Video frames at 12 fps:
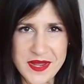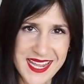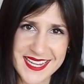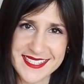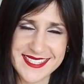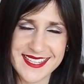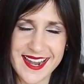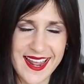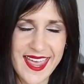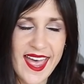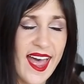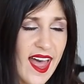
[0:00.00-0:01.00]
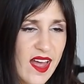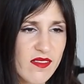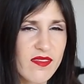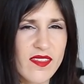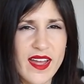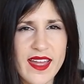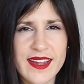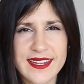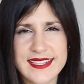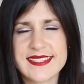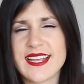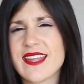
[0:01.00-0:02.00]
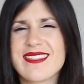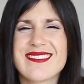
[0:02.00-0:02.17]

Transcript: piece that I have, at least